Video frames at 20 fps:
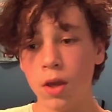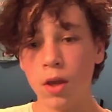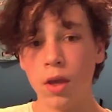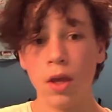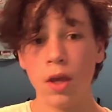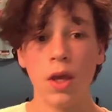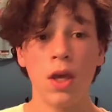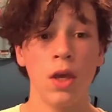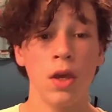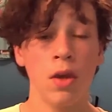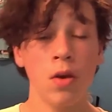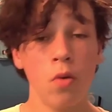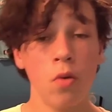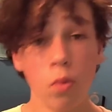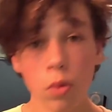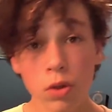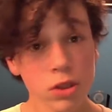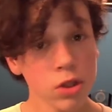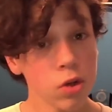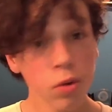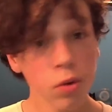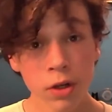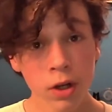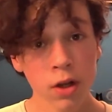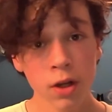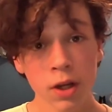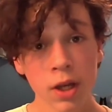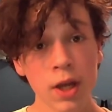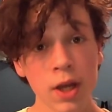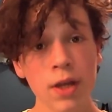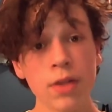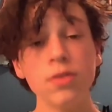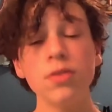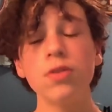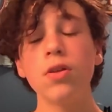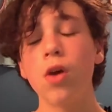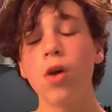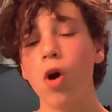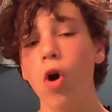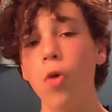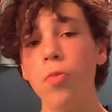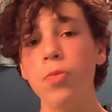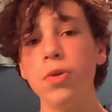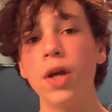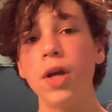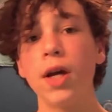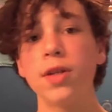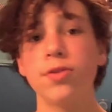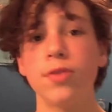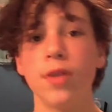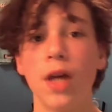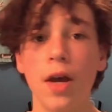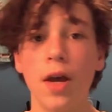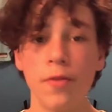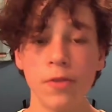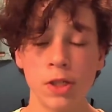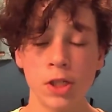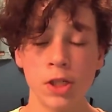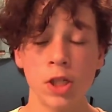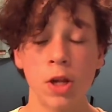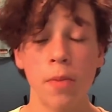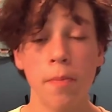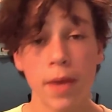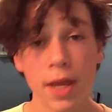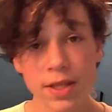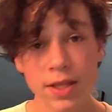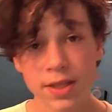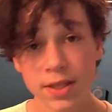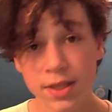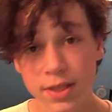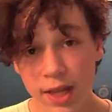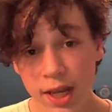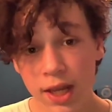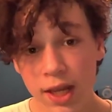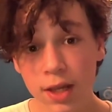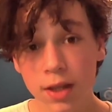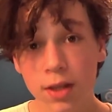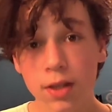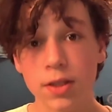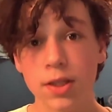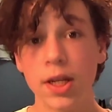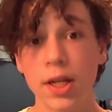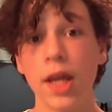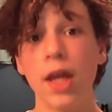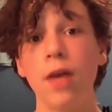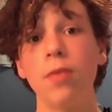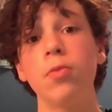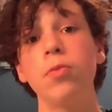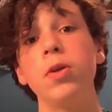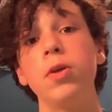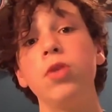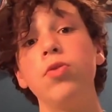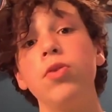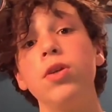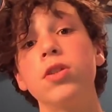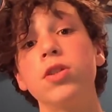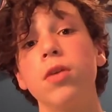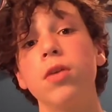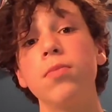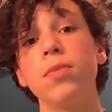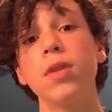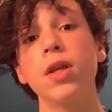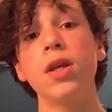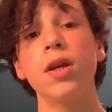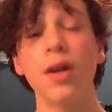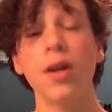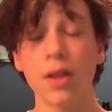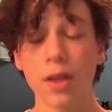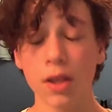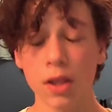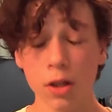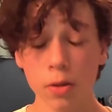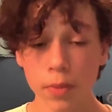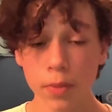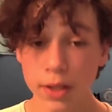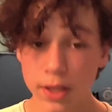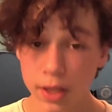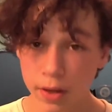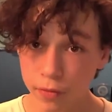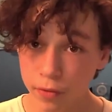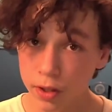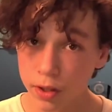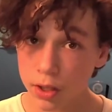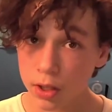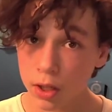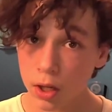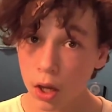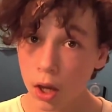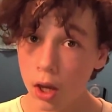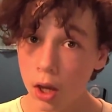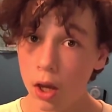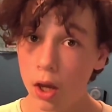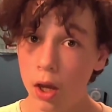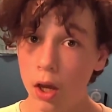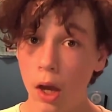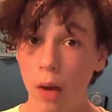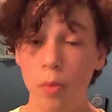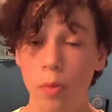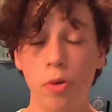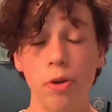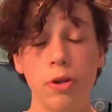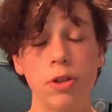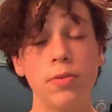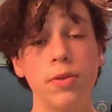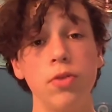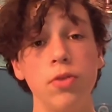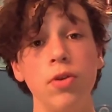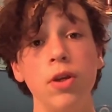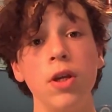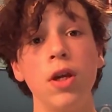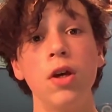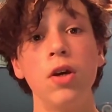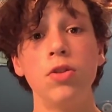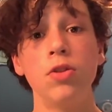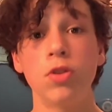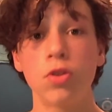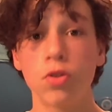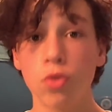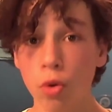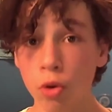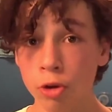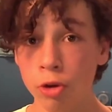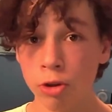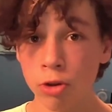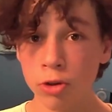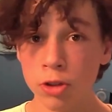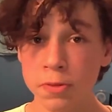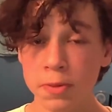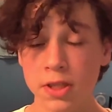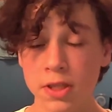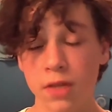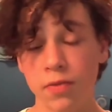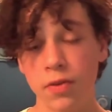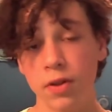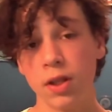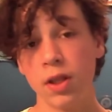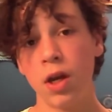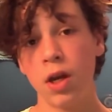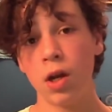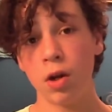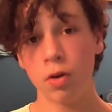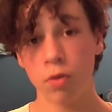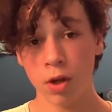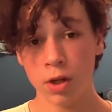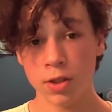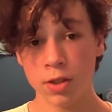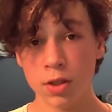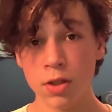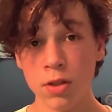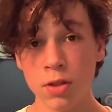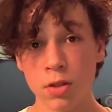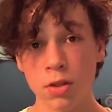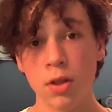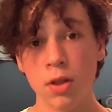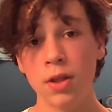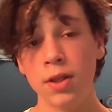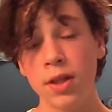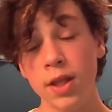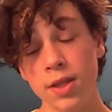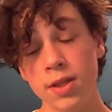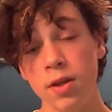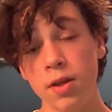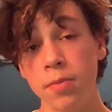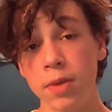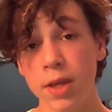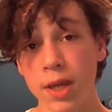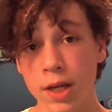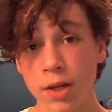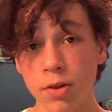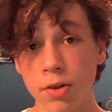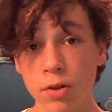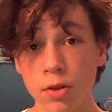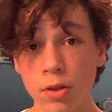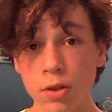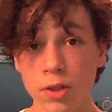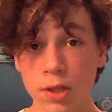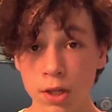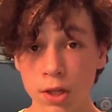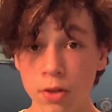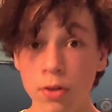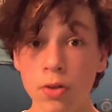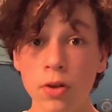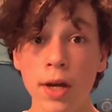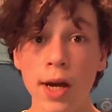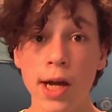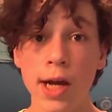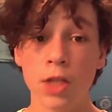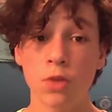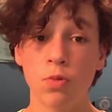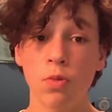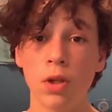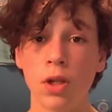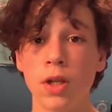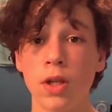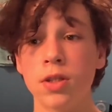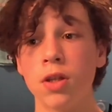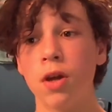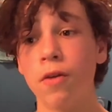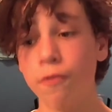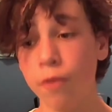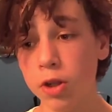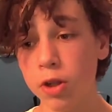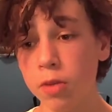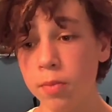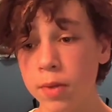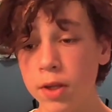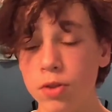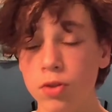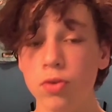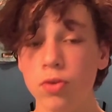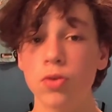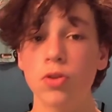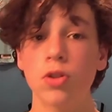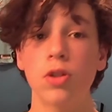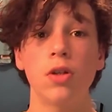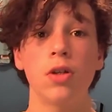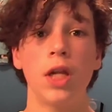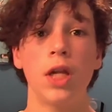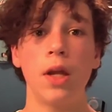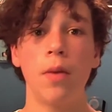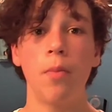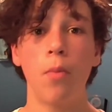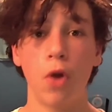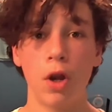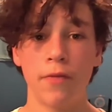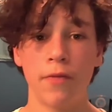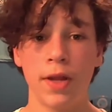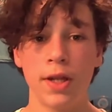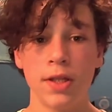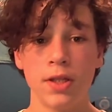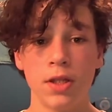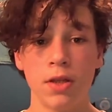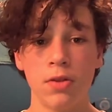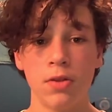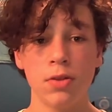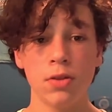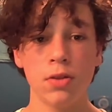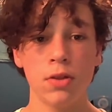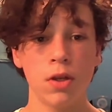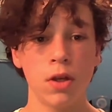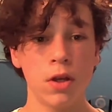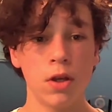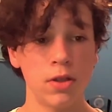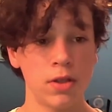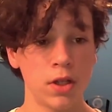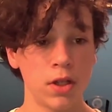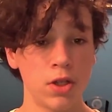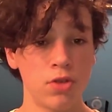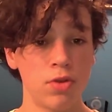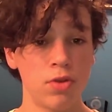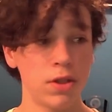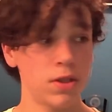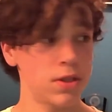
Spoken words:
Hey, what's going on, guys? Hope you guys are having an amazing day. Today I'm going to be doing something a little bit different. I'm going to be doing a tutorial specifically on crosses. This is a beginner skill as well as a fundamental to learn more advanced skills, such as tricks like